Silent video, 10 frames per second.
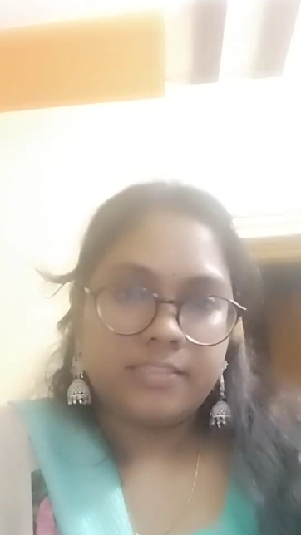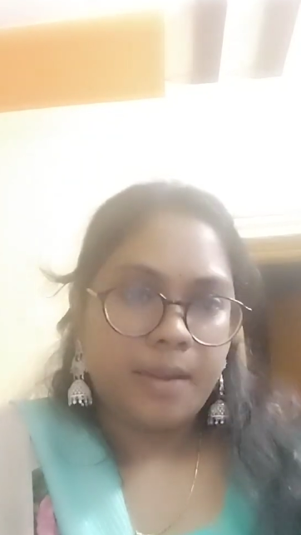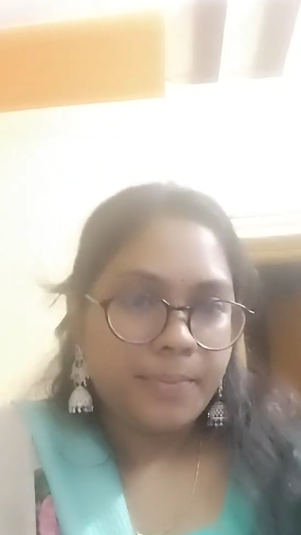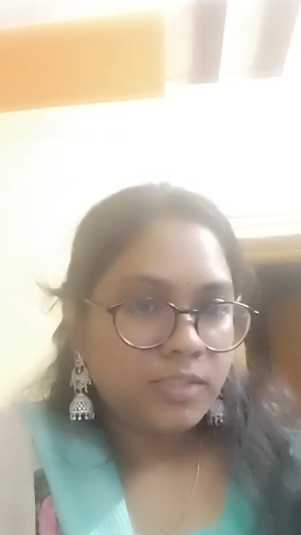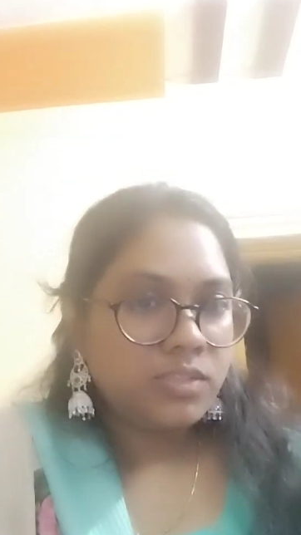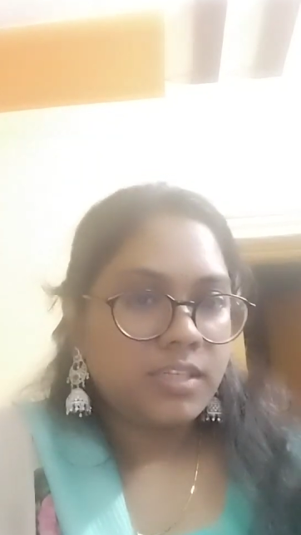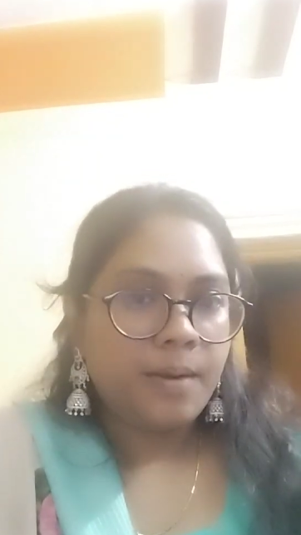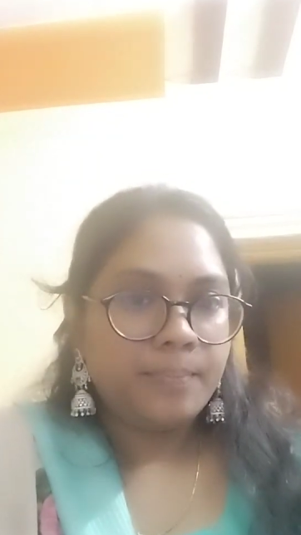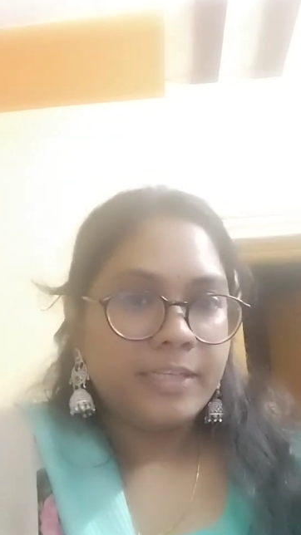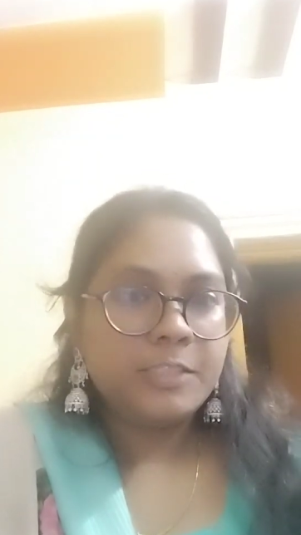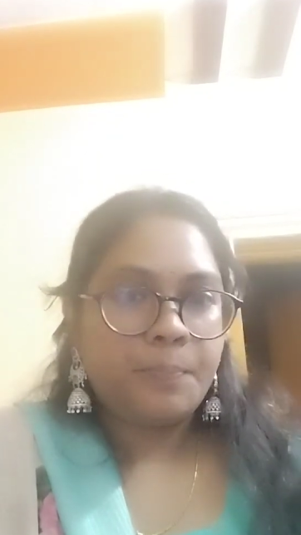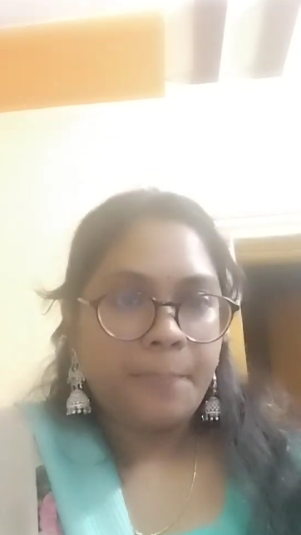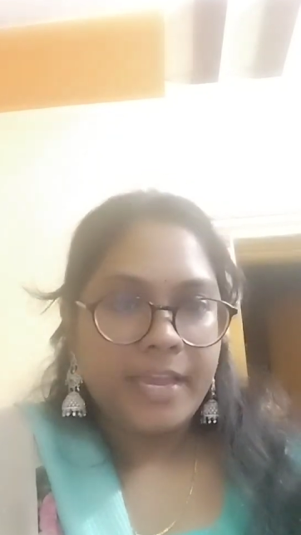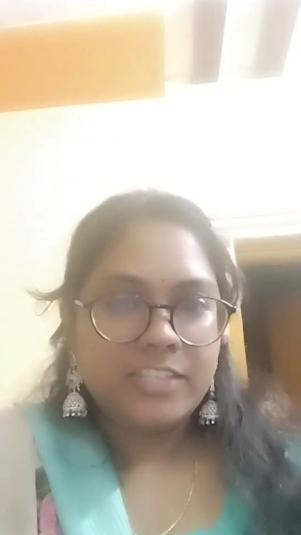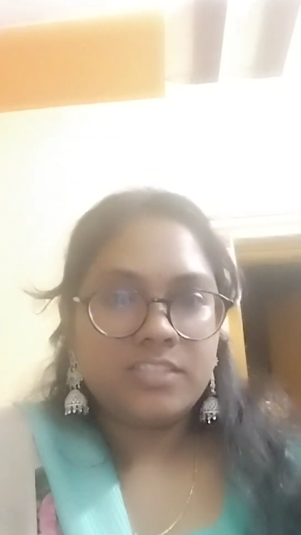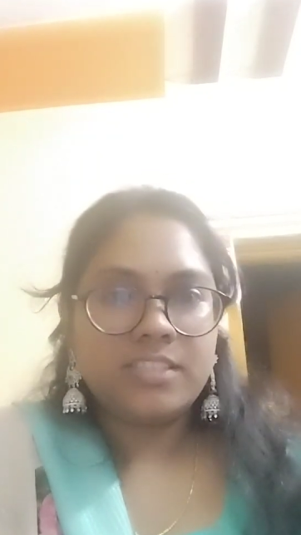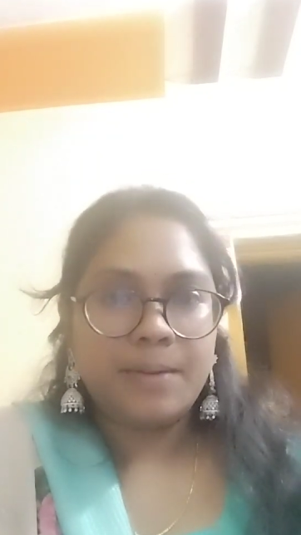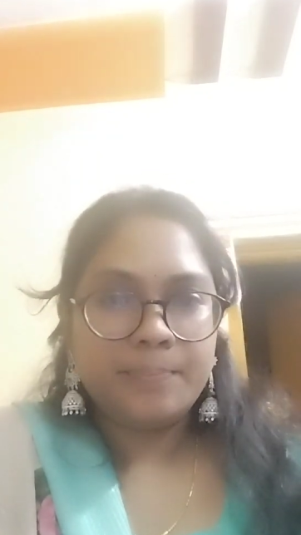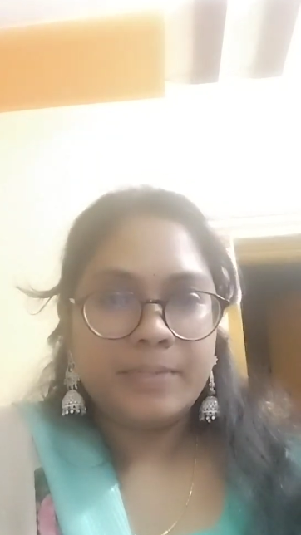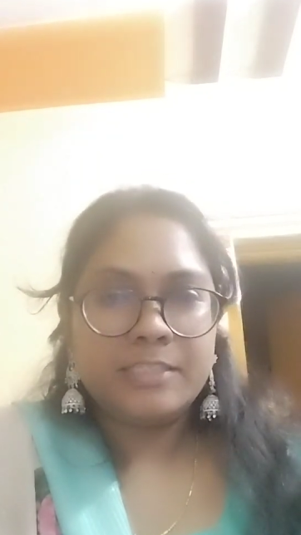Coming to the complaints, patient
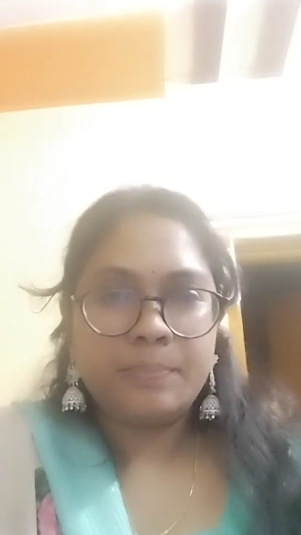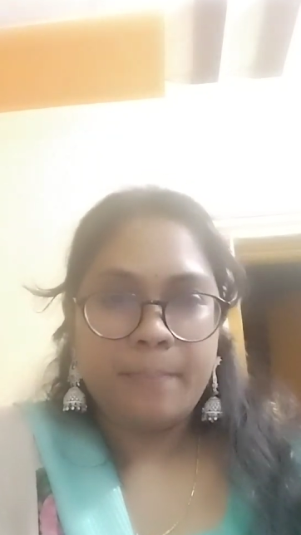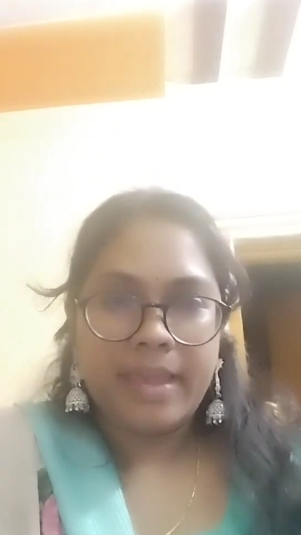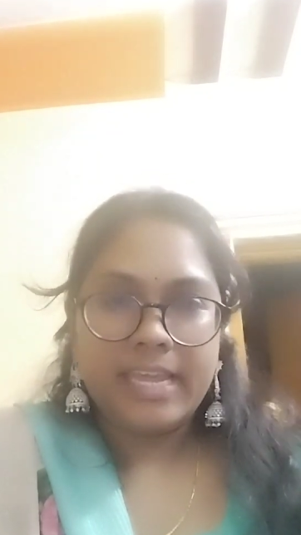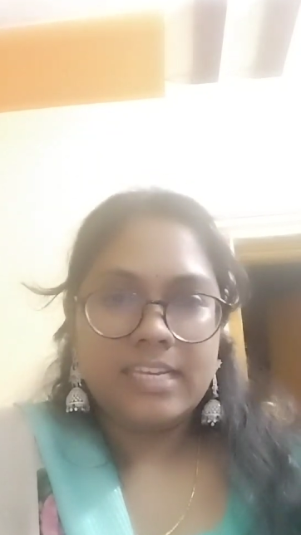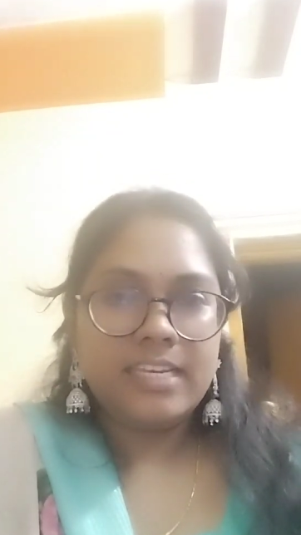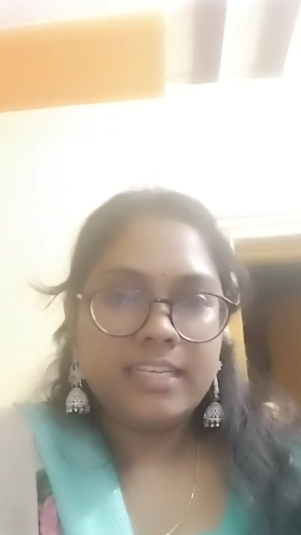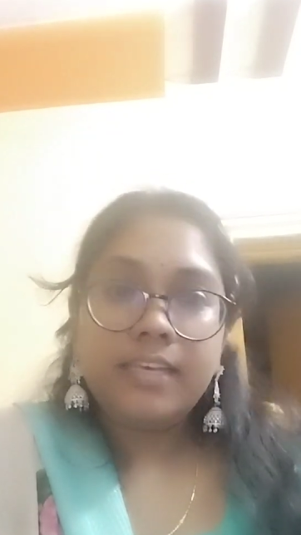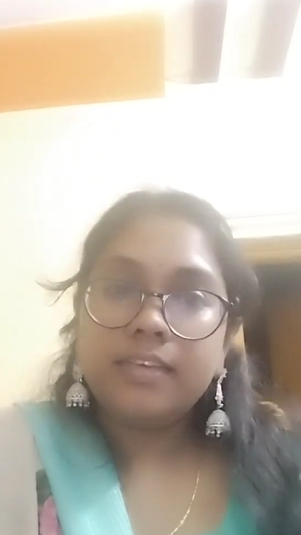complaints mainly